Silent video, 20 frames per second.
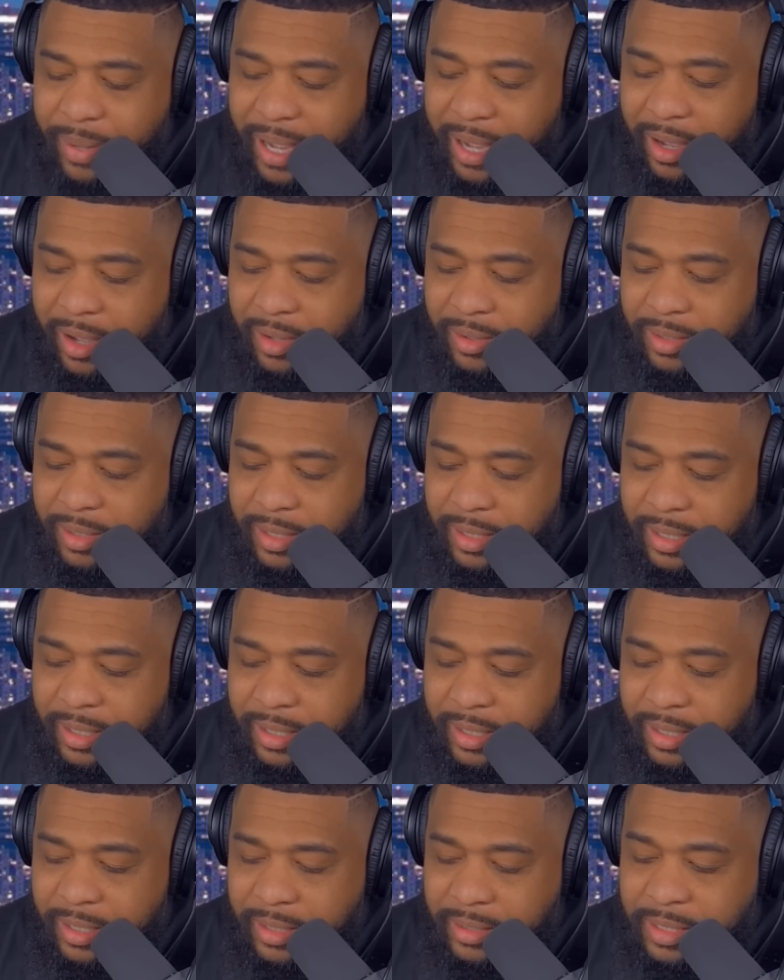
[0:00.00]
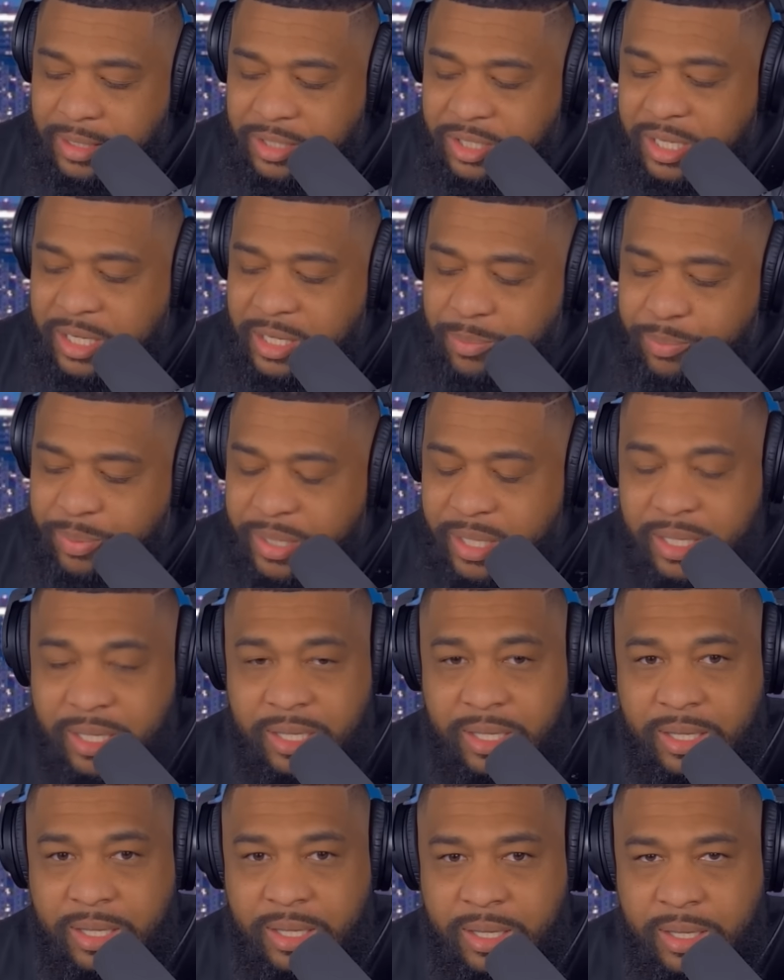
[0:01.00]
about uh, the
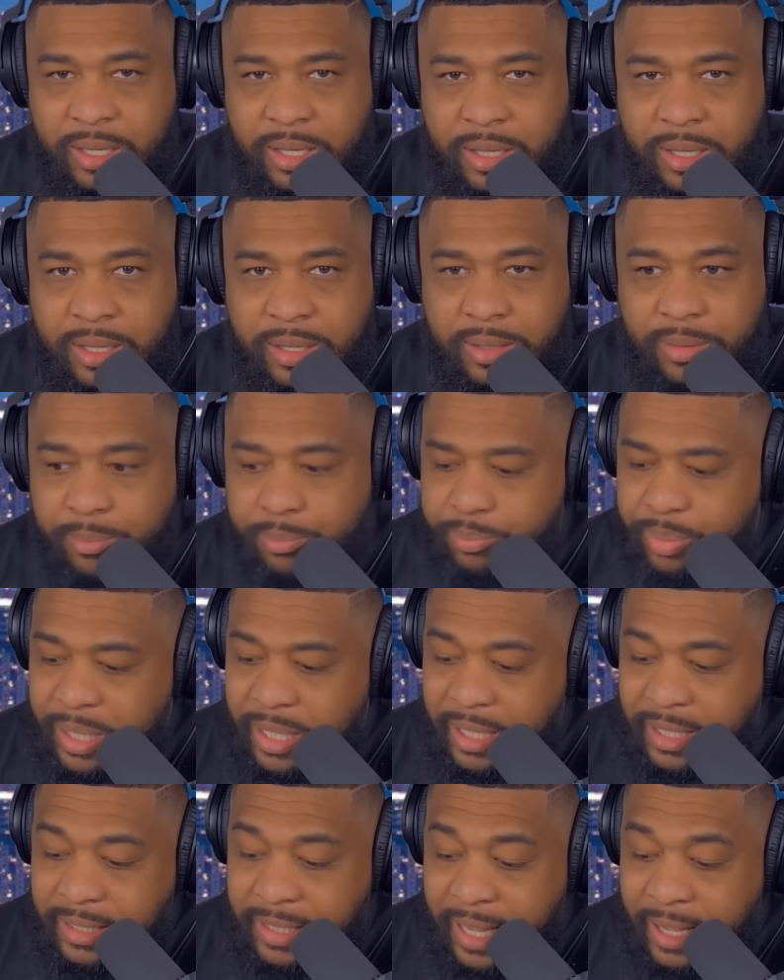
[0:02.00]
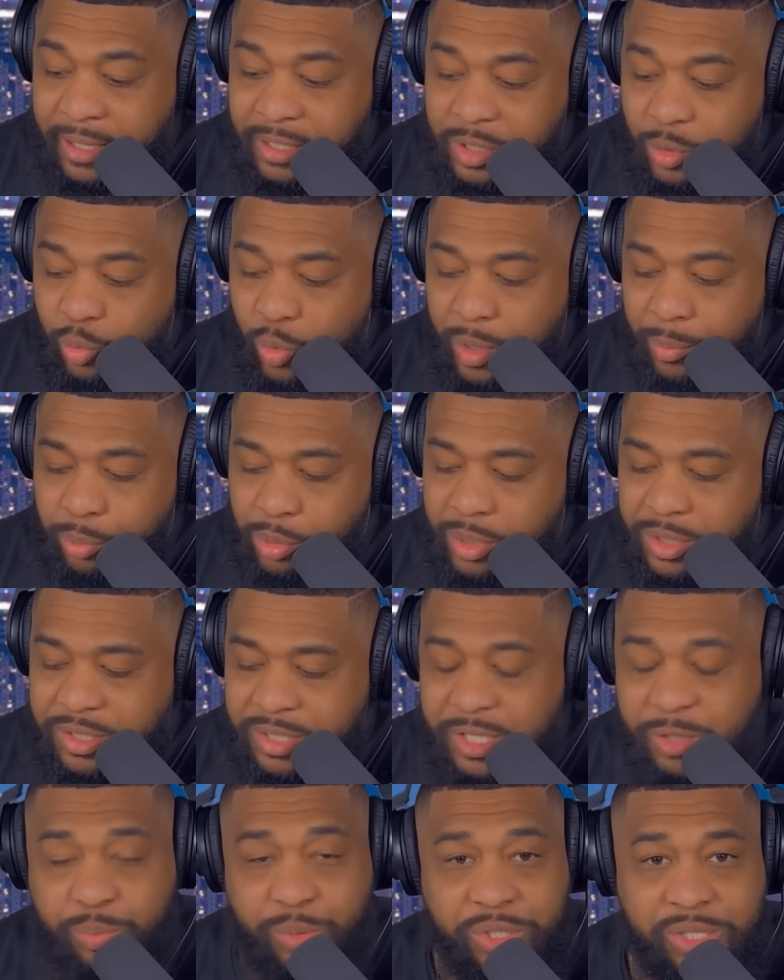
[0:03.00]
GDP being down to
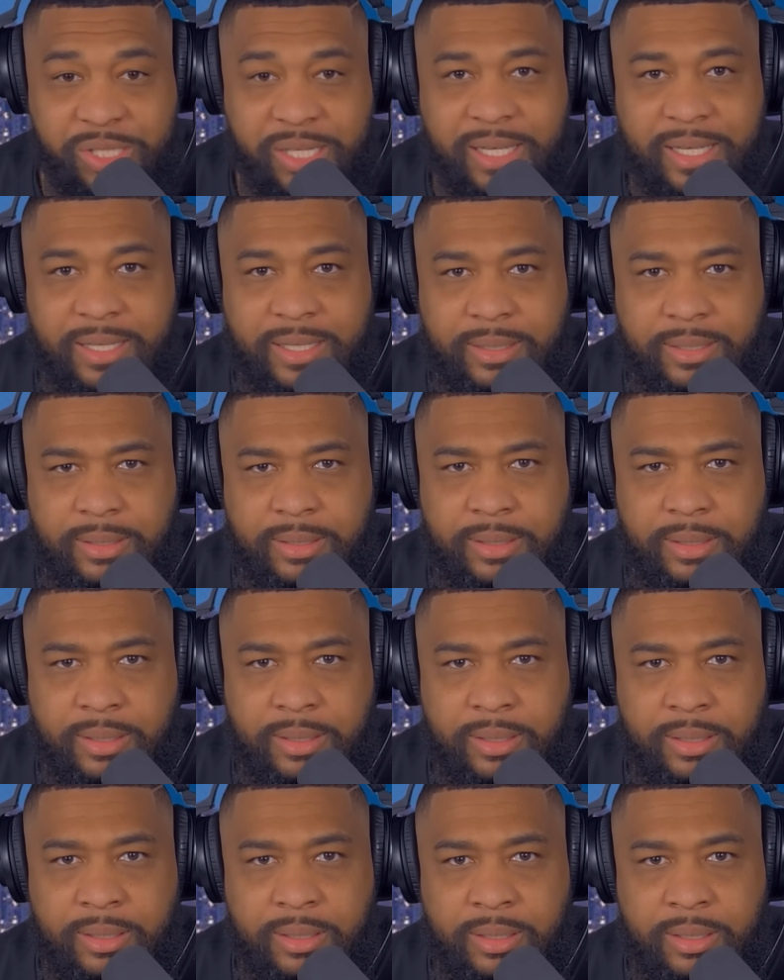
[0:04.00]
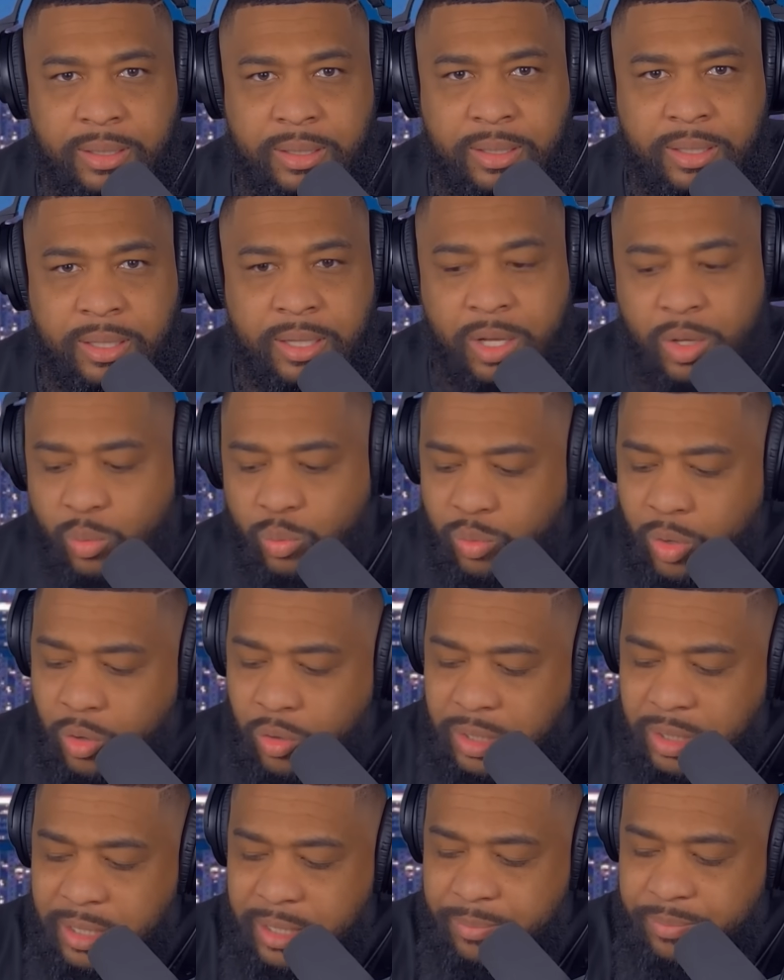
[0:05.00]
1.6 percent.
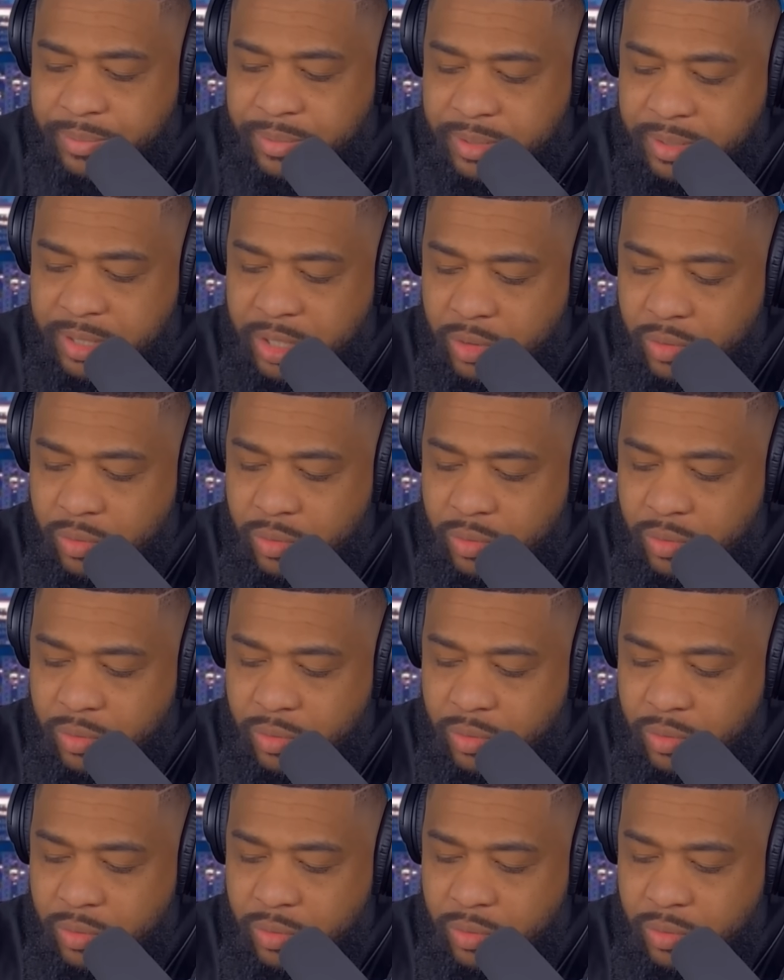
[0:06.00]
Roll clip